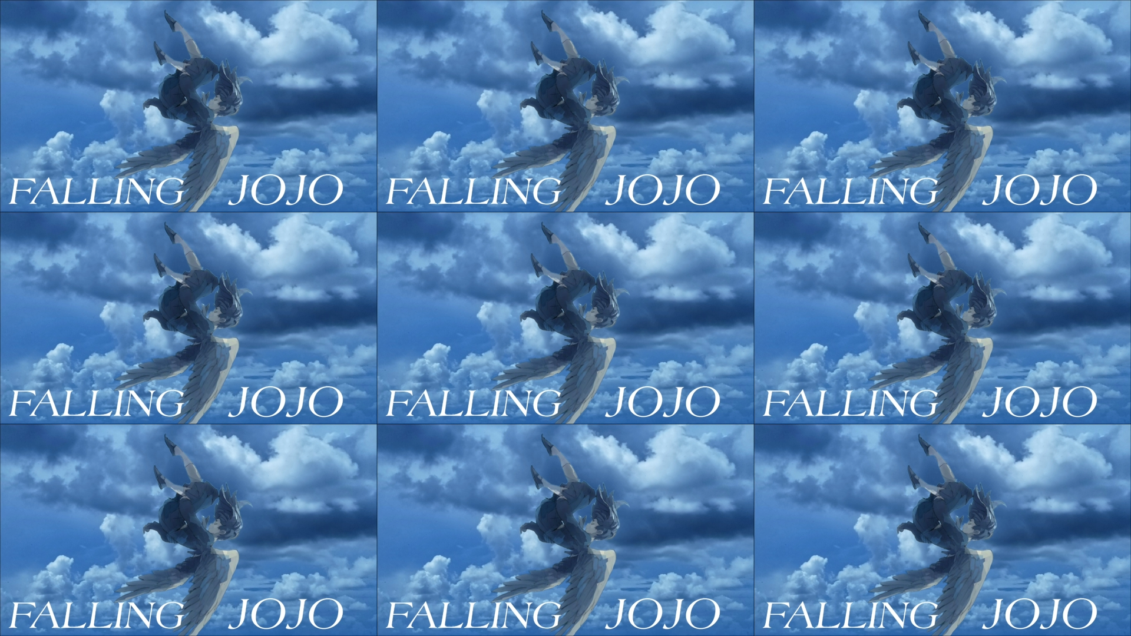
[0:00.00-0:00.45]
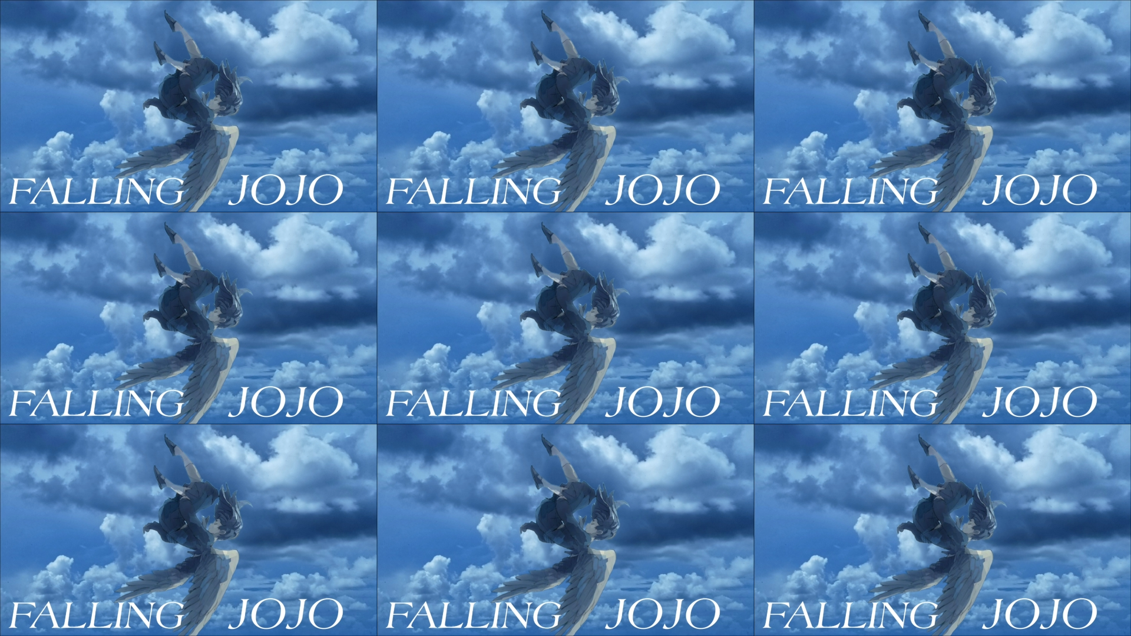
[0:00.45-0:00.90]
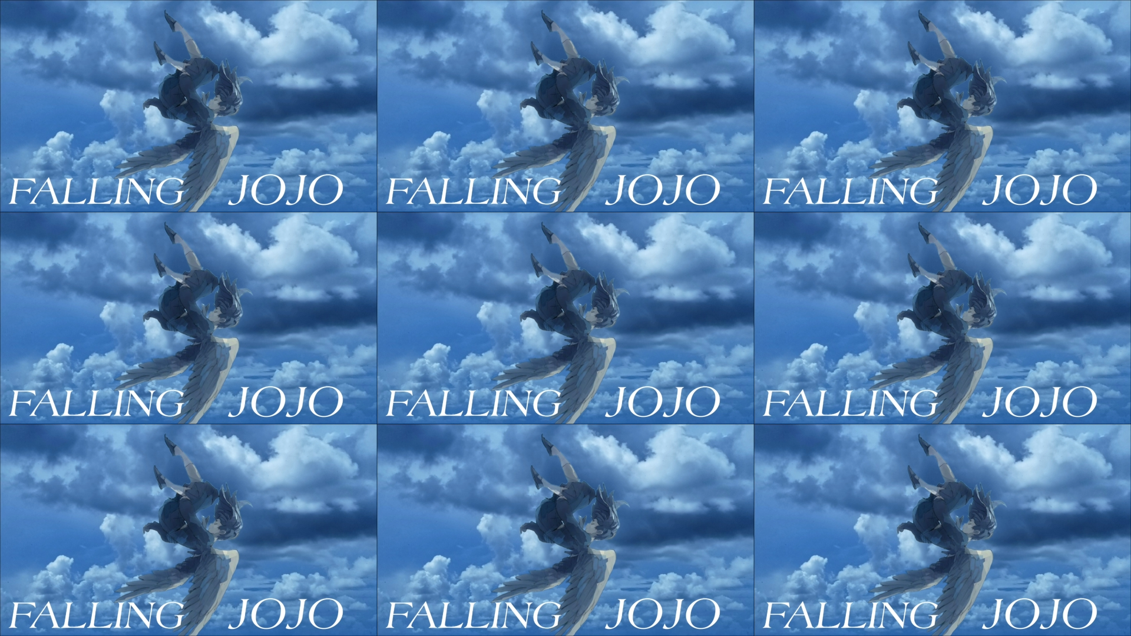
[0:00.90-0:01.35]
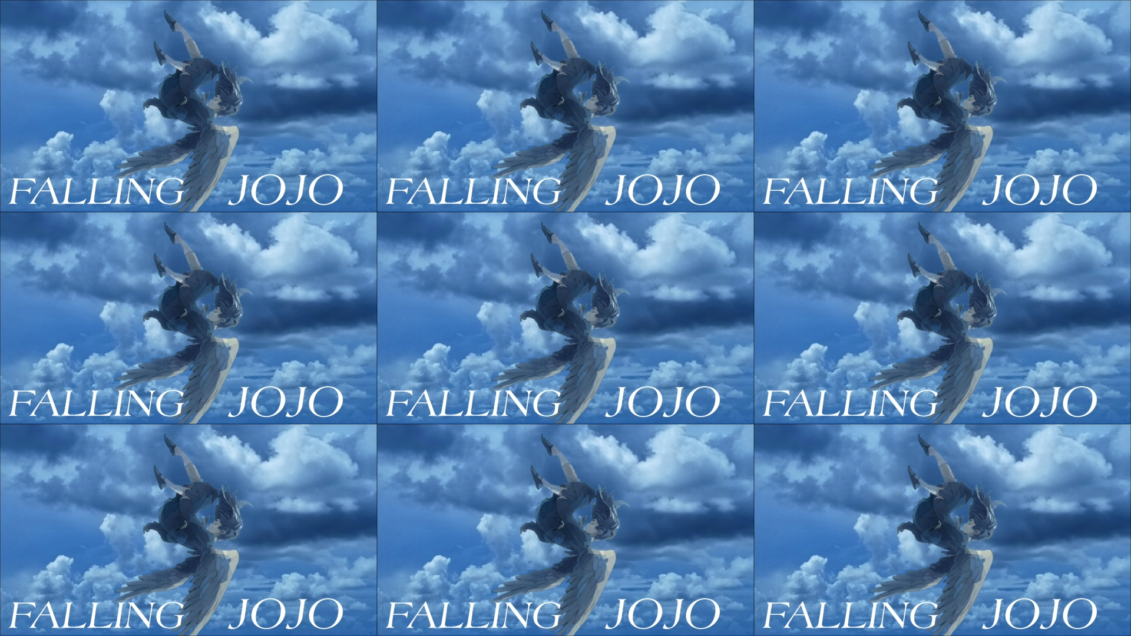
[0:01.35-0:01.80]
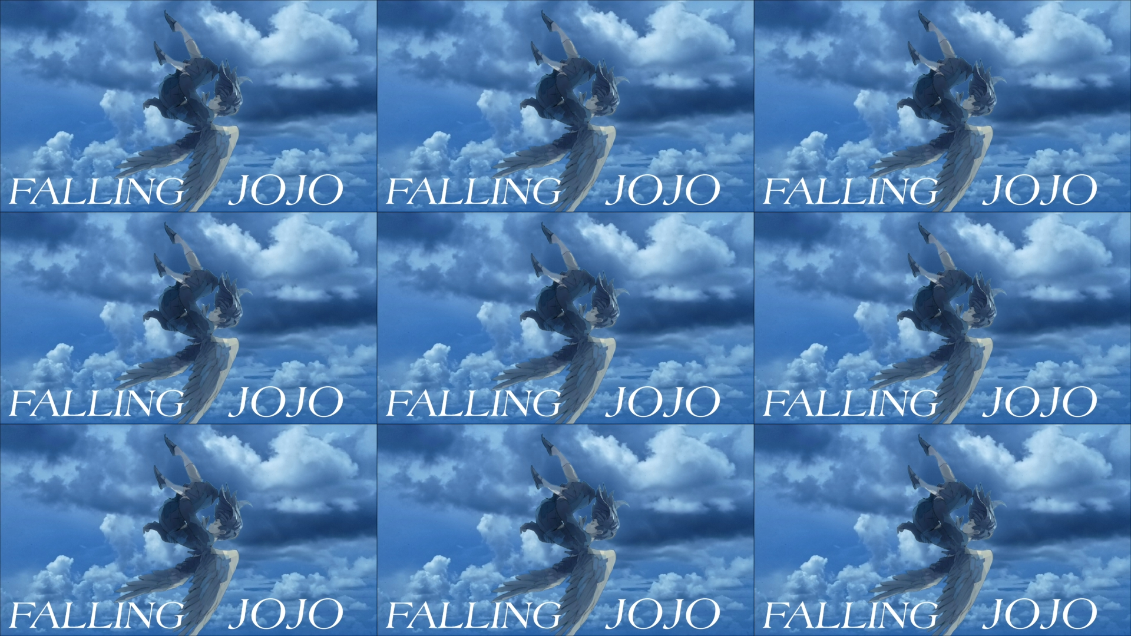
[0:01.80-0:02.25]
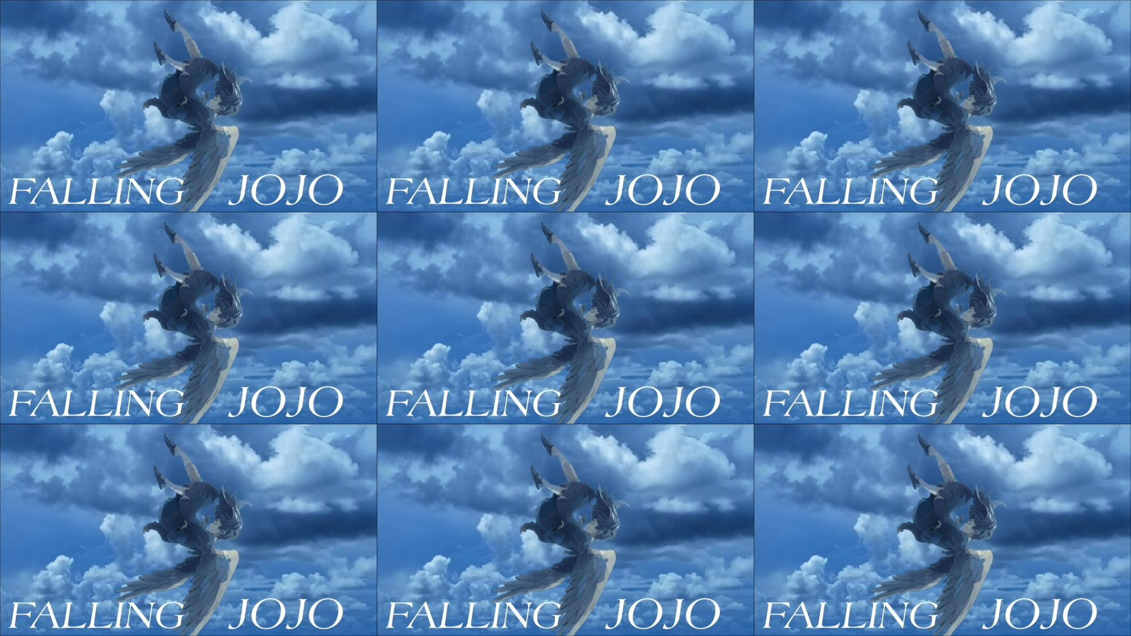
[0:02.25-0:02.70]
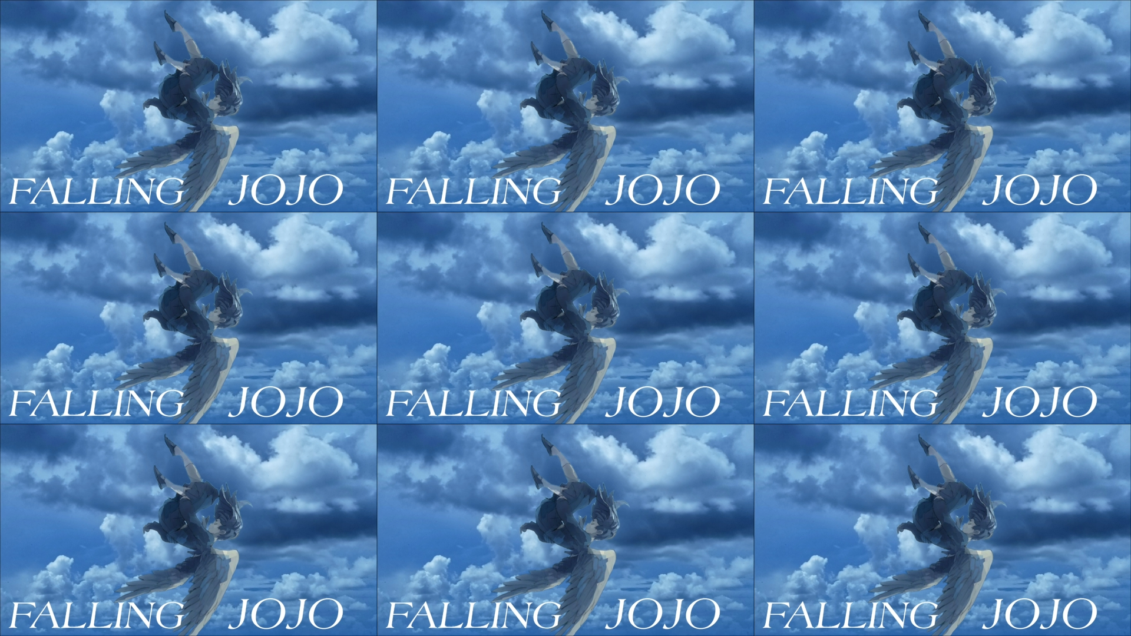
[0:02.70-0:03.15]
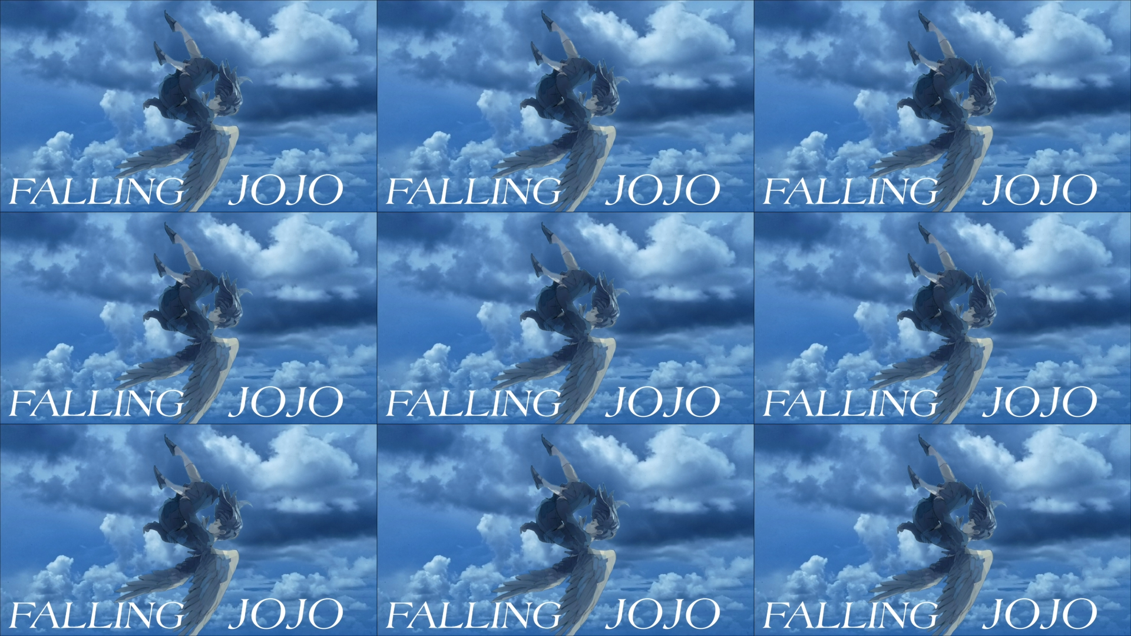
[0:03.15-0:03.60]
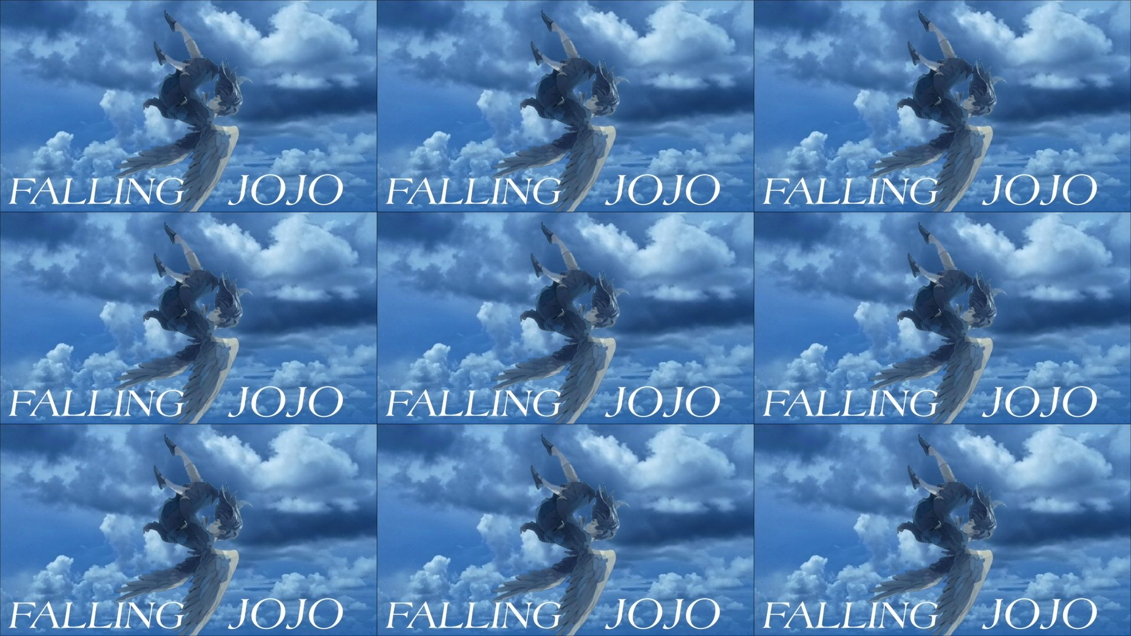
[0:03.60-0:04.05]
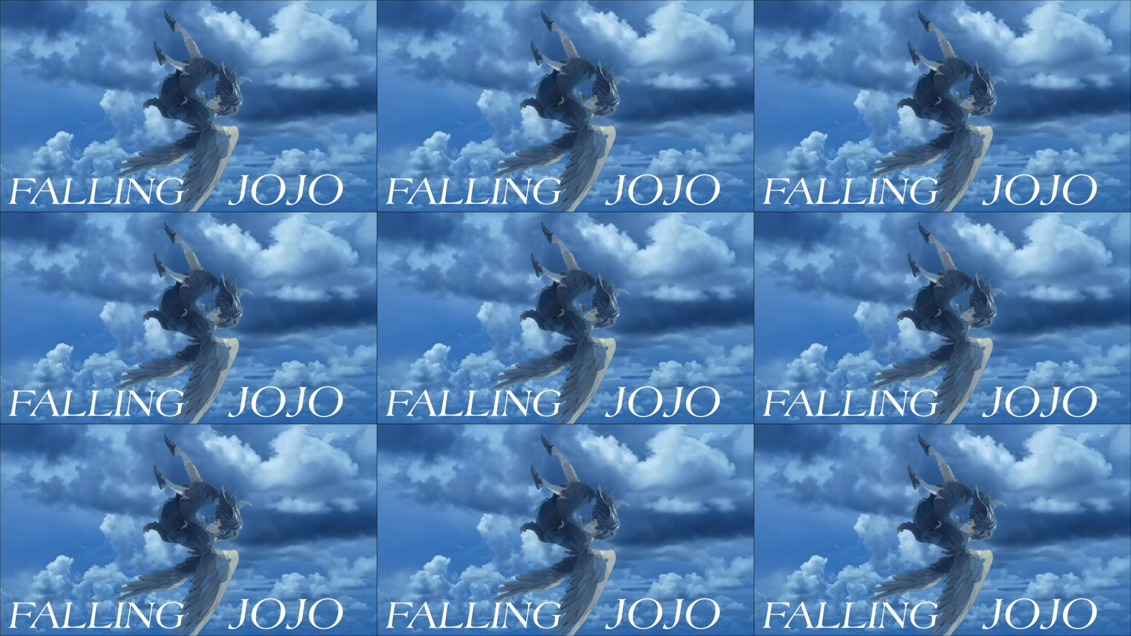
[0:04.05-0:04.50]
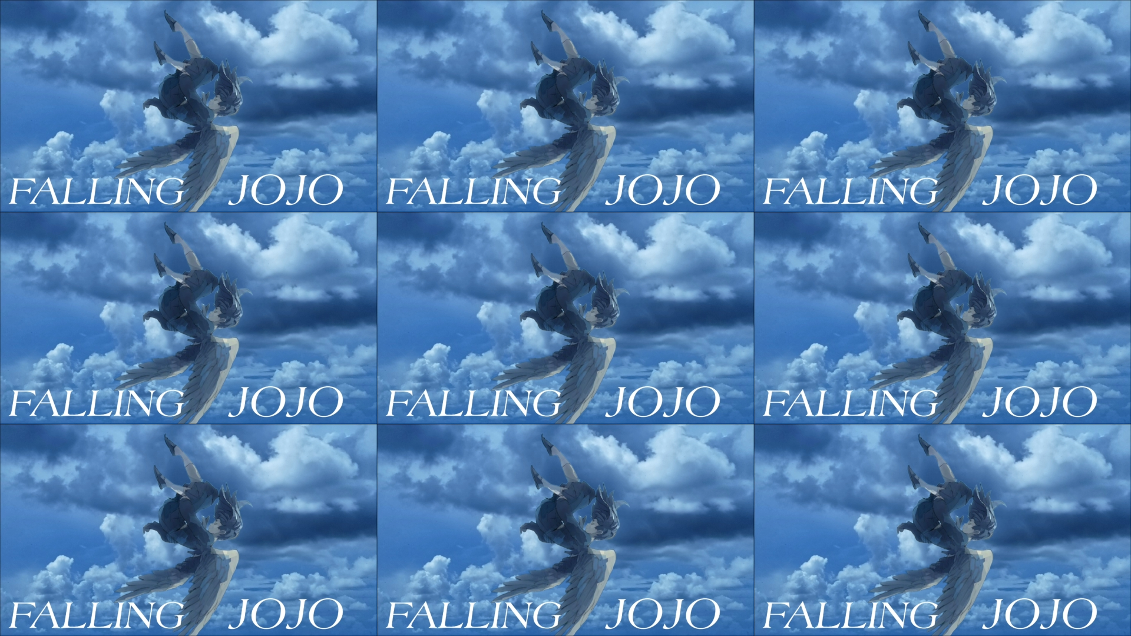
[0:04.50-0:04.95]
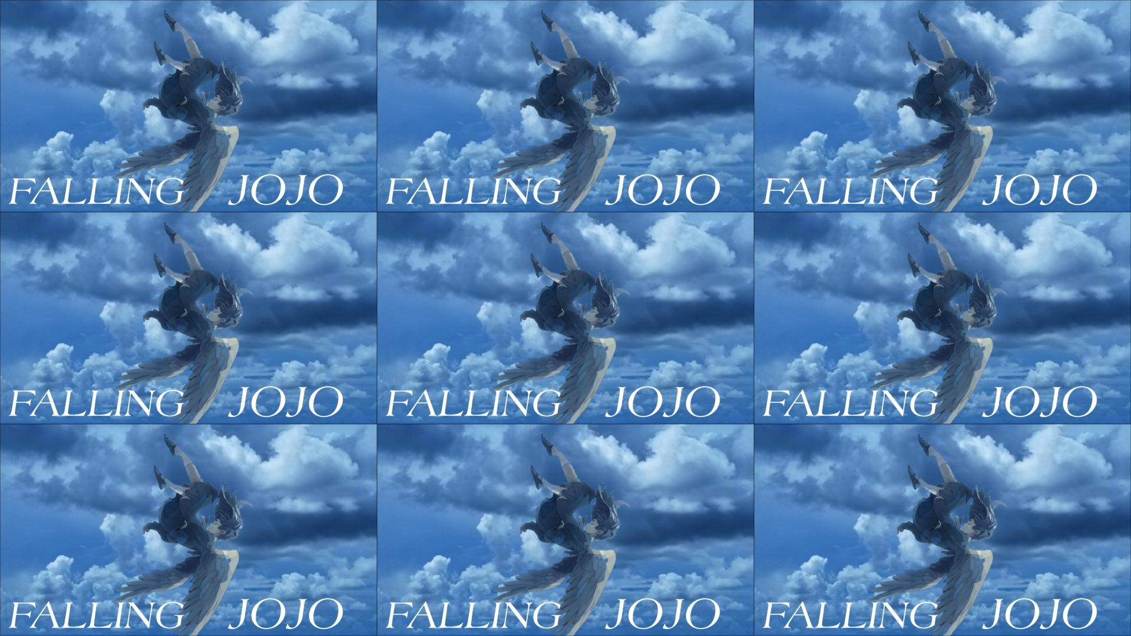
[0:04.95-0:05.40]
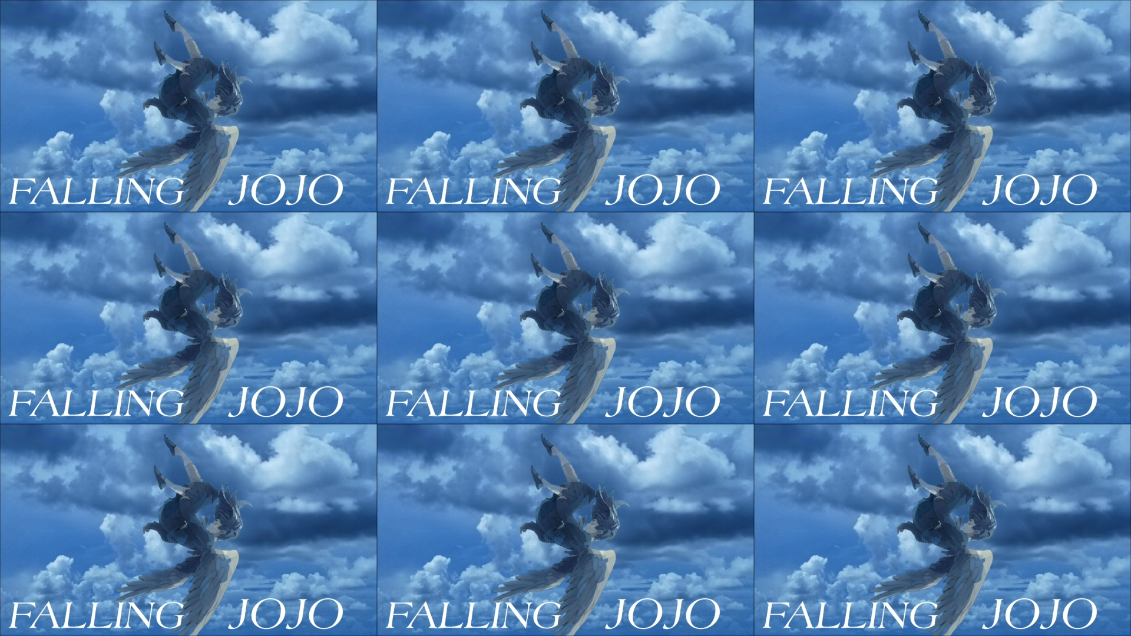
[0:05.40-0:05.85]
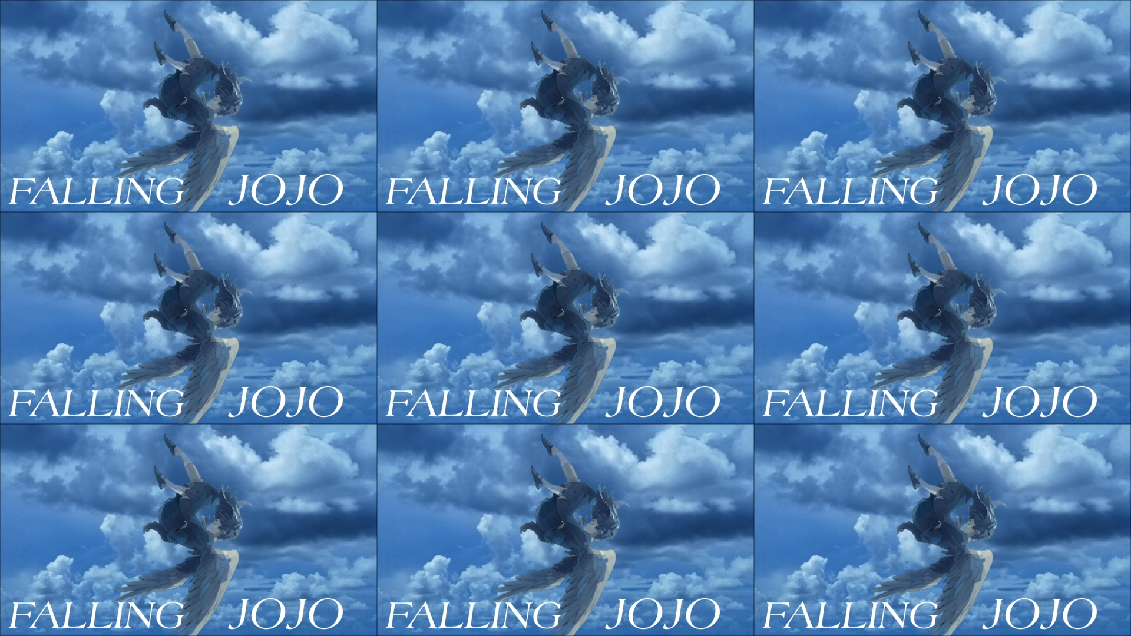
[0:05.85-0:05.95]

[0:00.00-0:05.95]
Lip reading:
Nobody's mouth can be seen.